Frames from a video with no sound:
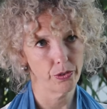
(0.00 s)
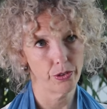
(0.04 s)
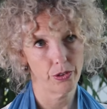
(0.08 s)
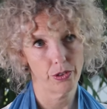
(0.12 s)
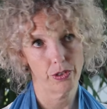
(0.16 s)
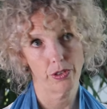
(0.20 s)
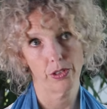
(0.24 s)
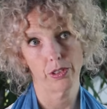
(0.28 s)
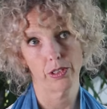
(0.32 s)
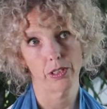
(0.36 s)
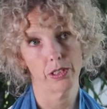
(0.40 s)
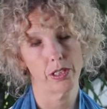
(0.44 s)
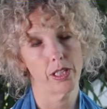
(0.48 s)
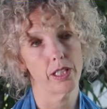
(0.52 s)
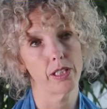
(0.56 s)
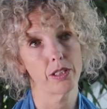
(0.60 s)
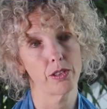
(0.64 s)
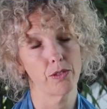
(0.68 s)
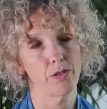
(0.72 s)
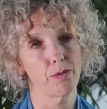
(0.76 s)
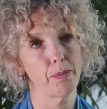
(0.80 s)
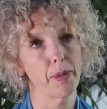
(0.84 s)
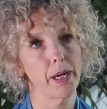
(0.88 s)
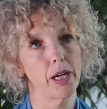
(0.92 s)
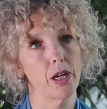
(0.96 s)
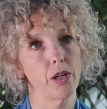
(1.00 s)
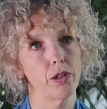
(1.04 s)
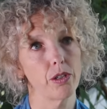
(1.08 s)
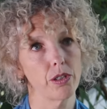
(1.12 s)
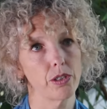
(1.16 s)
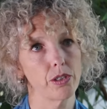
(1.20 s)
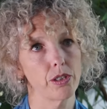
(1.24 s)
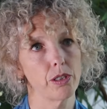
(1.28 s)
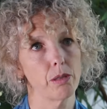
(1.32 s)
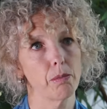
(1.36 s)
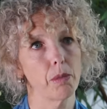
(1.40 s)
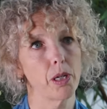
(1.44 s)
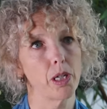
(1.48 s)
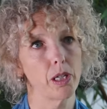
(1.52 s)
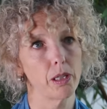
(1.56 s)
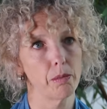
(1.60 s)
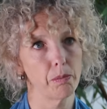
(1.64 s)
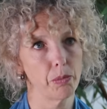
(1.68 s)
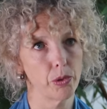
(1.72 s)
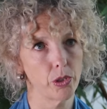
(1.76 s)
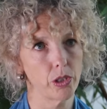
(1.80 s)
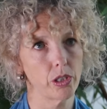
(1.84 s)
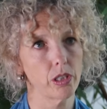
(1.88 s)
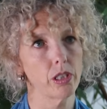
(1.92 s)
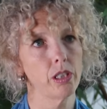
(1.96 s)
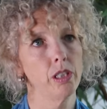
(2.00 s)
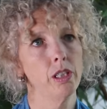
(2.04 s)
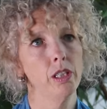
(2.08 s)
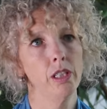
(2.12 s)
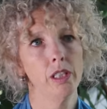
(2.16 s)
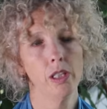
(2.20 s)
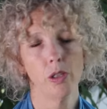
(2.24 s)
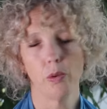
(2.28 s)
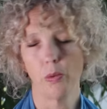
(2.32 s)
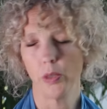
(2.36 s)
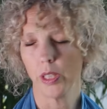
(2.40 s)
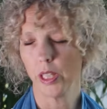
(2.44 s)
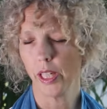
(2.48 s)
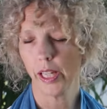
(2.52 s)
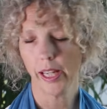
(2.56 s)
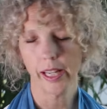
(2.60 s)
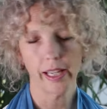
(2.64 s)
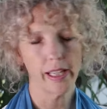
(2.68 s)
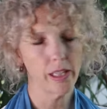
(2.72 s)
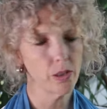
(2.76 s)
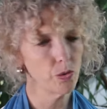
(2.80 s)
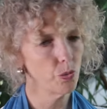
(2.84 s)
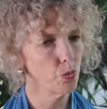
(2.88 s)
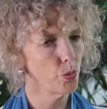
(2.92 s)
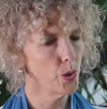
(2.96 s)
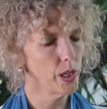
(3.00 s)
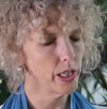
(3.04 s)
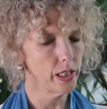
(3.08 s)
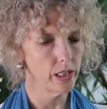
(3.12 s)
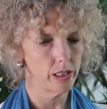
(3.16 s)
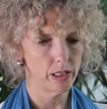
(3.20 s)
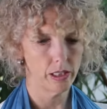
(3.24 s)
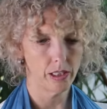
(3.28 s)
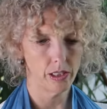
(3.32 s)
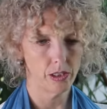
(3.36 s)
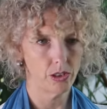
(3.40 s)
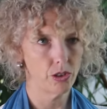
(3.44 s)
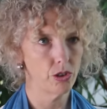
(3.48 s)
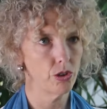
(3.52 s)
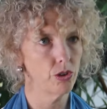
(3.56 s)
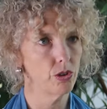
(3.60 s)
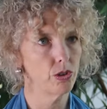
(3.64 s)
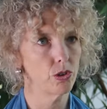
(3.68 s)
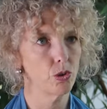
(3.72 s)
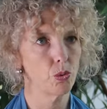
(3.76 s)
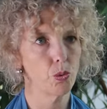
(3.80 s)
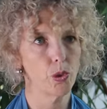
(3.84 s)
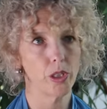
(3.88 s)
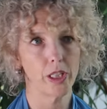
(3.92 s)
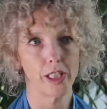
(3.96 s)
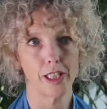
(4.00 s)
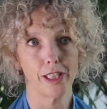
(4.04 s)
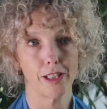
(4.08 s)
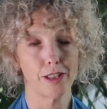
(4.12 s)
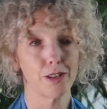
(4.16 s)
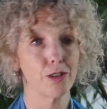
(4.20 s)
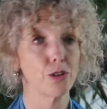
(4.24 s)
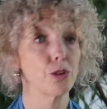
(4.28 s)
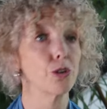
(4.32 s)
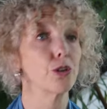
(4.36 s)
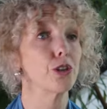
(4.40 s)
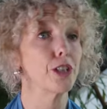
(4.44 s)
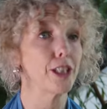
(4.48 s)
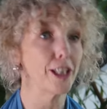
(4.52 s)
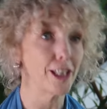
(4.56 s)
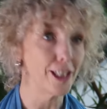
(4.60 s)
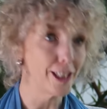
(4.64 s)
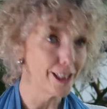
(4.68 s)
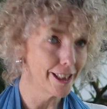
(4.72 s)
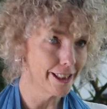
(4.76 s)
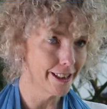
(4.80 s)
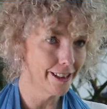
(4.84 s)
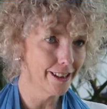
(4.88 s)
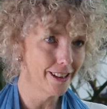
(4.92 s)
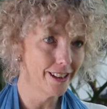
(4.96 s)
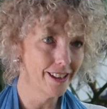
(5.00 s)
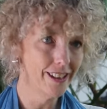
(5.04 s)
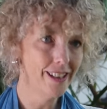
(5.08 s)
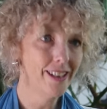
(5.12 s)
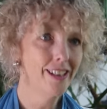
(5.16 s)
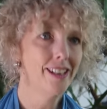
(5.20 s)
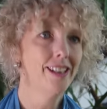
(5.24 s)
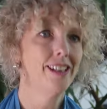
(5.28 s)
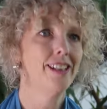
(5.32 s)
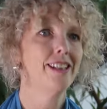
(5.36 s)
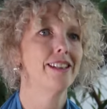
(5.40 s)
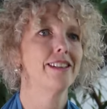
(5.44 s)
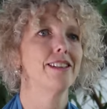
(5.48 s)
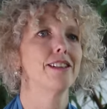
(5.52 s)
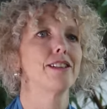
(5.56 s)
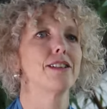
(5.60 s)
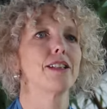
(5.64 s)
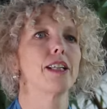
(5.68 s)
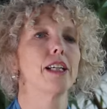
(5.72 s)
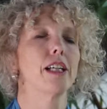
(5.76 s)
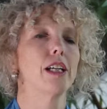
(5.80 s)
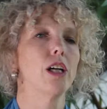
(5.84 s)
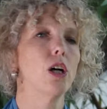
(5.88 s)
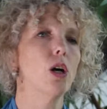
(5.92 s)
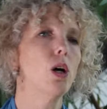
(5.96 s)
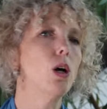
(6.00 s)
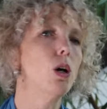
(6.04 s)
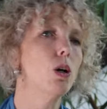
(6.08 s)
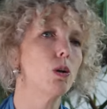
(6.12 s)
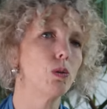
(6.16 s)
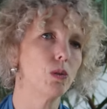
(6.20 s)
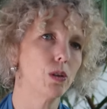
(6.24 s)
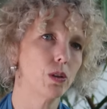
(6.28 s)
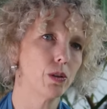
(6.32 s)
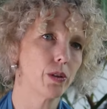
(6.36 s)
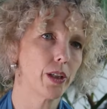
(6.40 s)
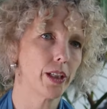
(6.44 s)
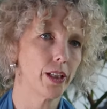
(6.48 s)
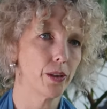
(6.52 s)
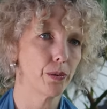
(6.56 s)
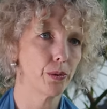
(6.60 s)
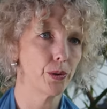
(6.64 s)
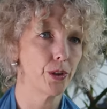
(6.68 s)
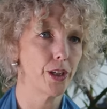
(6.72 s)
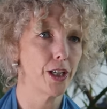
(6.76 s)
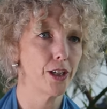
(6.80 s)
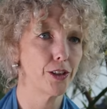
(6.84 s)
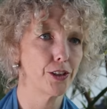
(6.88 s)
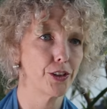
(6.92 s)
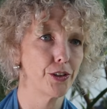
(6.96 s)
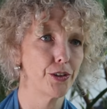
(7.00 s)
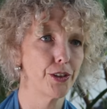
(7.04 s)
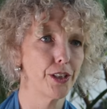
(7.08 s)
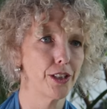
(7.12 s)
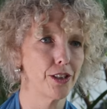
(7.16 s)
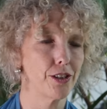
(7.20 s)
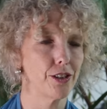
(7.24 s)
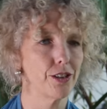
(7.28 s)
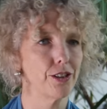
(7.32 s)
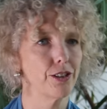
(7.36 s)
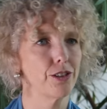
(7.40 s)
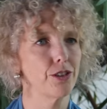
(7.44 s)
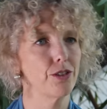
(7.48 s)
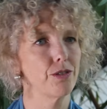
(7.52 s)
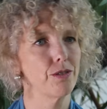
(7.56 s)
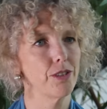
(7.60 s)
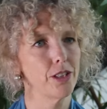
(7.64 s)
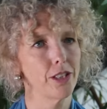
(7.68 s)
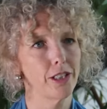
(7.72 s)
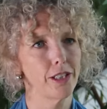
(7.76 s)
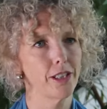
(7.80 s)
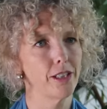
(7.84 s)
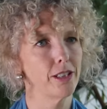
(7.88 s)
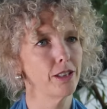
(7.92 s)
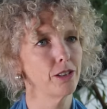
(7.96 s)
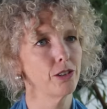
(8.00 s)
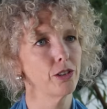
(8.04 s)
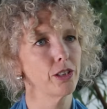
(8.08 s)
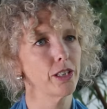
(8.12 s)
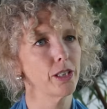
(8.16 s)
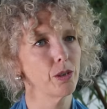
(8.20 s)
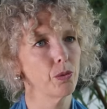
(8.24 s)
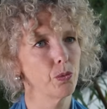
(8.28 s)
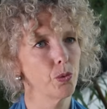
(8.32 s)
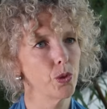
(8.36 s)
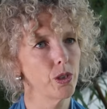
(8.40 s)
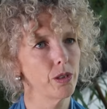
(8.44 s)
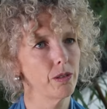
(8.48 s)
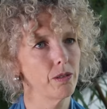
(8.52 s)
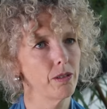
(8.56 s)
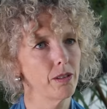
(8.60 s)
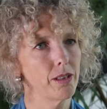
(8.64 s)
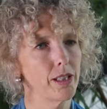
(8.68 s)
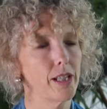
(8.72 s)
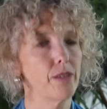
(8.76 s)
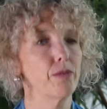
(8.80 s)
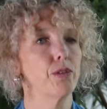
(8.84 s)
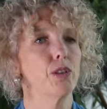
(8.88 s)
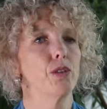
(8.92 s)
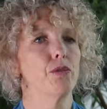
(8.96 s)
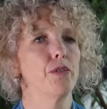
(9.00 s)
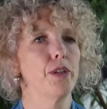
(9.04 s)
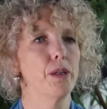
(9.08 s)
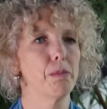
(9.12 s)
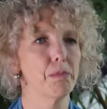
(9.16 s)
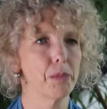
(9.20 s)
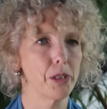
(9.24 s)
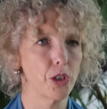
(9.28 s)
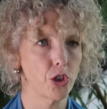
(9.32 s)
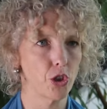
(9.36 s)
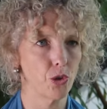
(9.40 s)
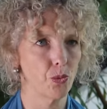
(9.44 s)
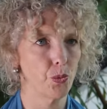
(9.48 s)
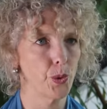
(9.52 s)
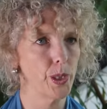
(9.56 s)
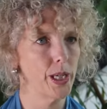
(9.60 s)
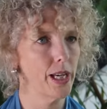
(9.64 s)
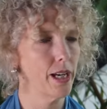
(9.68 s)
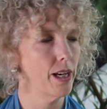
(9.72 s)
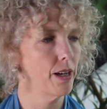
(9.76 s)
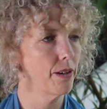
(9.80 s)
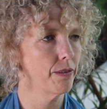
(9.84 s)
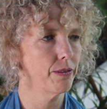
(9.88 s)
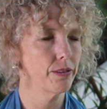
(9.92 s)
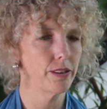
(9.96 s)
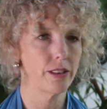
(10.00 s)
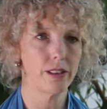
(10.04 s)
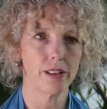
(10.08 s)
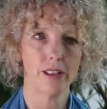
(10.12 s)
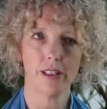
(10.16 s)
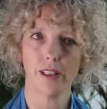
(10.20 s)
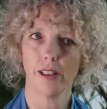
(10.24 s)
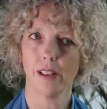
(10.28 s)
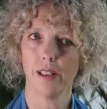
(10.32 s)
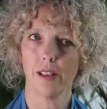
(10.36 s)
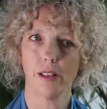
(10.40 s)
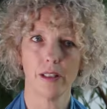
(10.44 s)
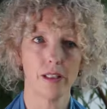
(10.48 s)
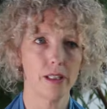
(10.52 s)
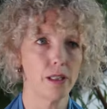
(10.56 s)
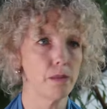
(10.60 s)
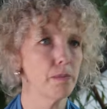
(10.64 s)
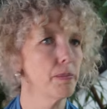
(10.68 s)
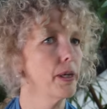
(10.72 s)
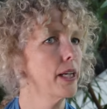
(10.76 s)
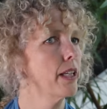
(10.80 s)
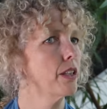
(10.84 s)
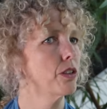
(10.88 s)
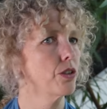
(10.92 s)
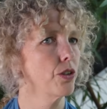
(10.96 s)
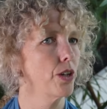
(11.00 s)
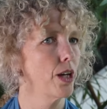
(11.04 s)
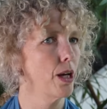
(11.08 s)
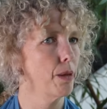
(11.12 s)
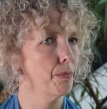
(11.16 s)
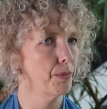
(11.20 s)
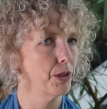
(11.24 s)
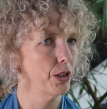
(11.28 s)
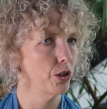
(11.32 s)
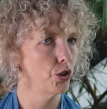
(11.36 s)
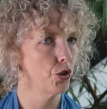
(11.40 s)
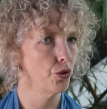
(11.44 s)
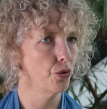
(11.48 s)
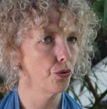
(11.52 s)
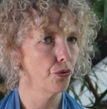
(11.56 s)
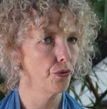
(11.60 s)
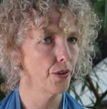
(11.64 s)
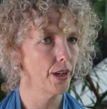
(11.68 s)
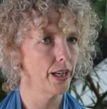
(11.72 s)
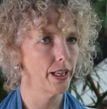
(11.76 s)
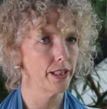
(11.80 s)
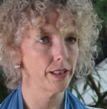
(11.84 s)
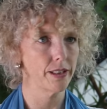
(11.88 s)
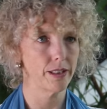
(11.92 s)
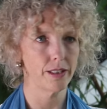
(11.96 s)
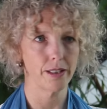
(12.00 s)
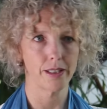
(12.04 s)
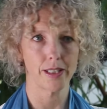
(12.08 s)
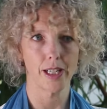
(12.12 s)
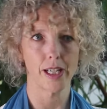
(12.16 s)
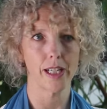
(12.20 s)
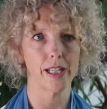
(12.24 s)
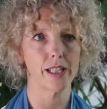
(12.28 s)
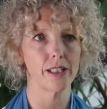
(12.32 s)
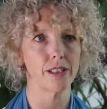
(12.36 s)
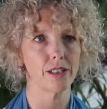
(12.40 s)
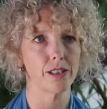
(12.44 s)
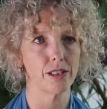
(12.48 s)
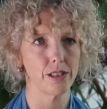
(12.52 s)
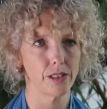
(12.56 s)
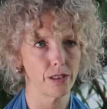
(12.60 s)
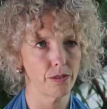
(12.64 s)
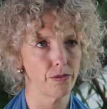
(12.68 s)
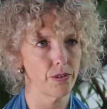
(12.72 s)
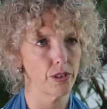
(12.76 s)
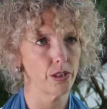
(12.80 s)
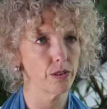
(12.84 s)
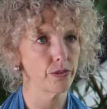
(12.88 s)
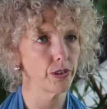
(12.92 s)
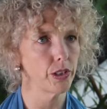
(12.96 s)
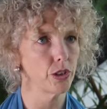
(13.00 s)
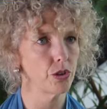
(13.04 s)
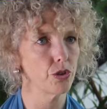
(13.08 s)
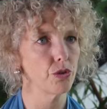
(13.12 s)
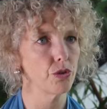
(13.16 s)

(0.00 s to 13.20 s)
for the success of Paris in my book. We can't wait until 2030 to say, oh, okay, we're now going to look at what level of ambition we have. The impacts are happening too fast. The science is evolving